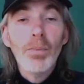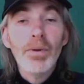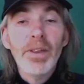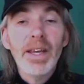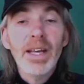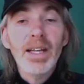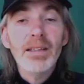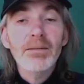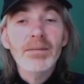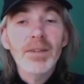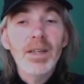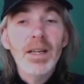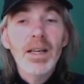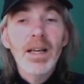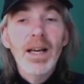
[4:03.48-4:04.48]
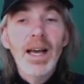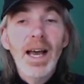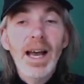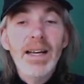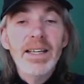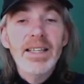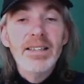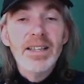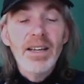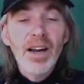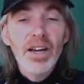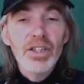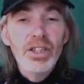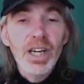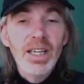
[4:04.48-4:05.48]
of the hill, and it's a
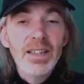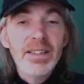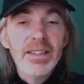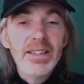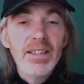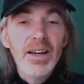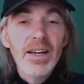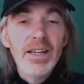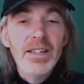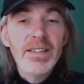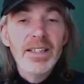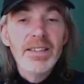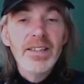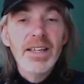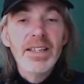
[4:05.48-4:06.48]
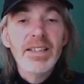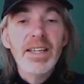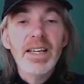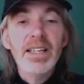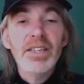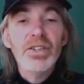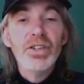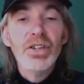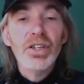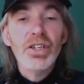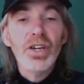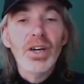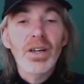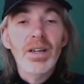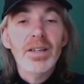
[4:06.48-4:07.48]
nice gentle descent into the
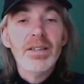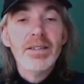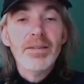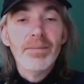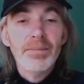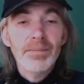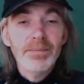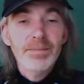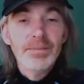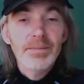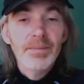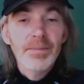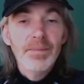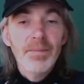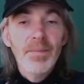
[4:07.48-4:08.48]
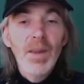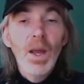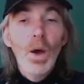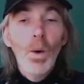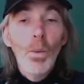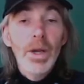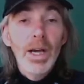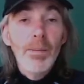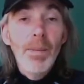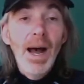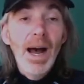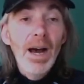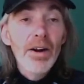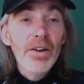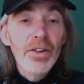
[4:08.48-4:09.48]
tunnels. We come
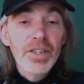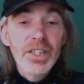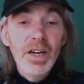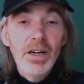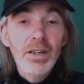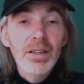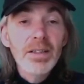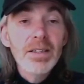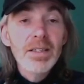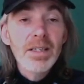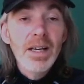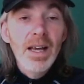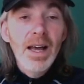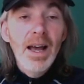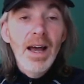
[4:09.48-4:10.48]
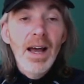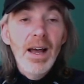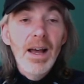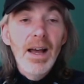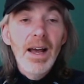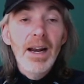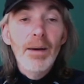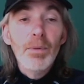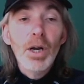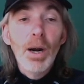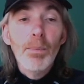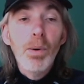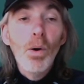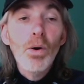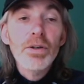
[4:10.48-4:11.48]
out of the tunnels, and I'm going to
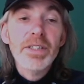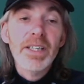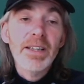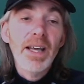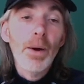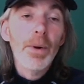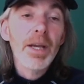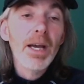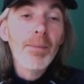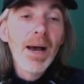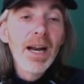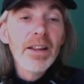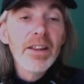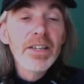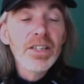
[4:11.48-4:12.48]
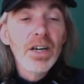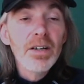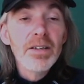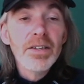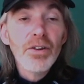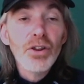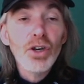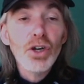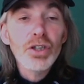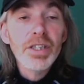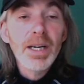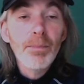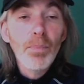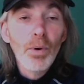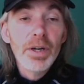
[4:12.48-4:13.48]
pause it there. We come out of the tunnels at
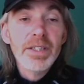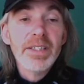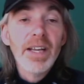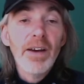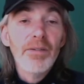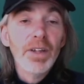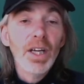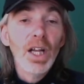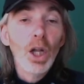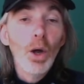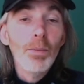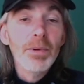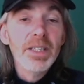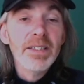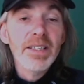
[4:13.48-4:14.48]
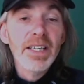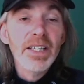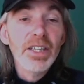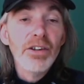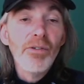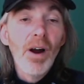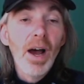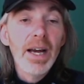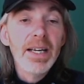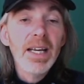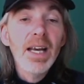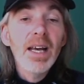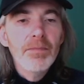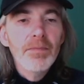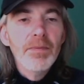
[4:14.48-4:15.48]
13.7 kilometers into the ride.
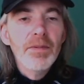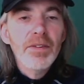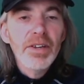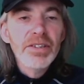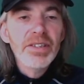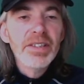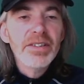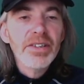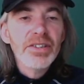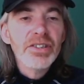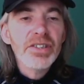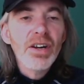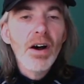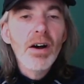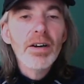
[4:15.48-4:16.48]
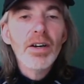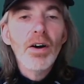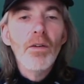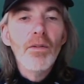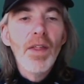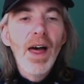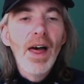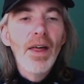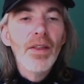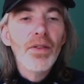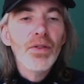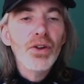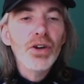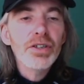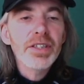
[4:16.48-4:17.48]
This is the start of that
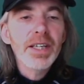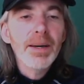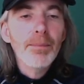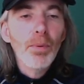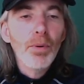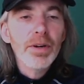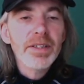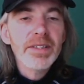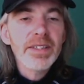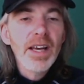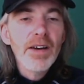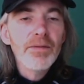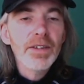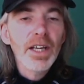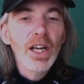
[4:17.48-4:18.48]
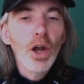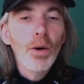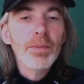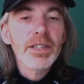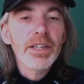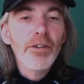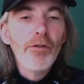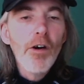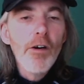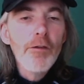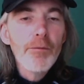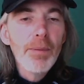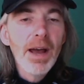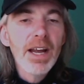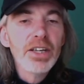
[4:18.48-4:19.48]
13.7 kilometer rough
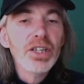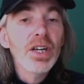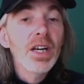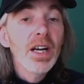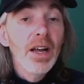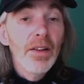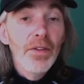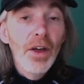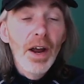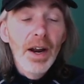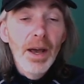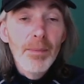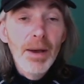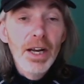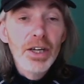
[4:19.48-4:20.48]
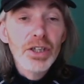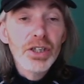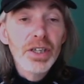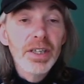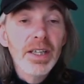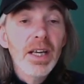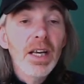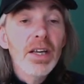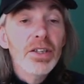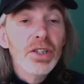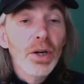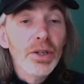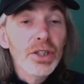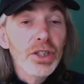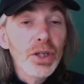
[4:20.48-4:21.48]
patch that I mentioned. So
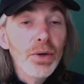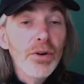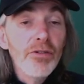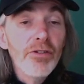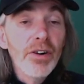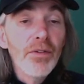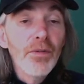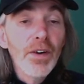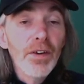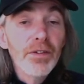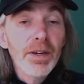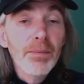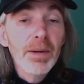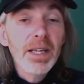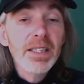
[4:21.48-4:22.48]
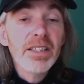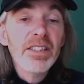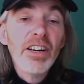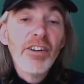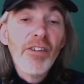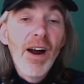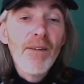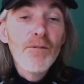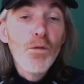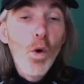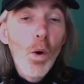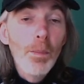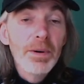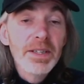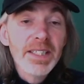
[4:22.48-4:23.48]
it's 250 meters at around
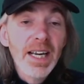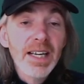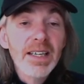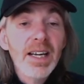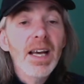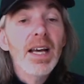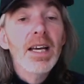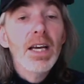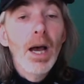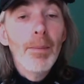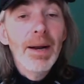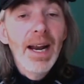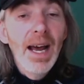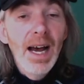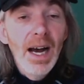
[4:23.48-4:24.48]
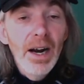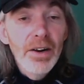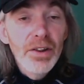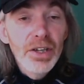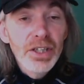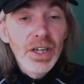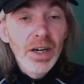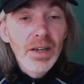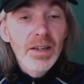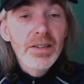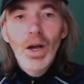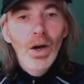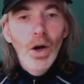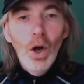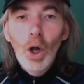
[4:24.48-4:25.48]
4% coming out of the tunnels.
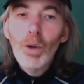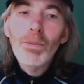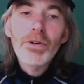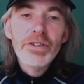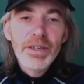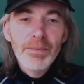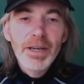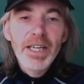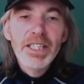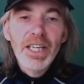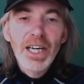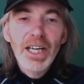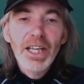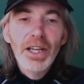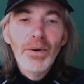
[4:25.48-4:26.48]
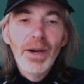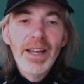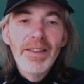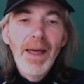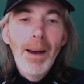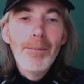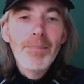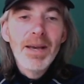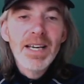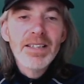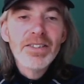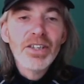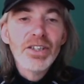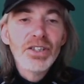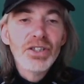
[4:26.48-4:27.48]
Almost immediately you hit that
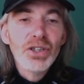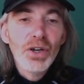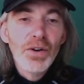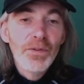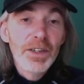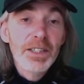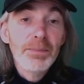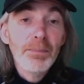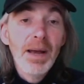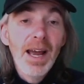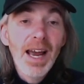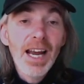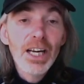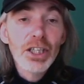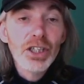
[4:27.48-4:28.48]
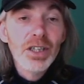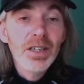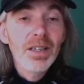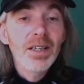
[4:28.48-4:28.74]
mixed surface patch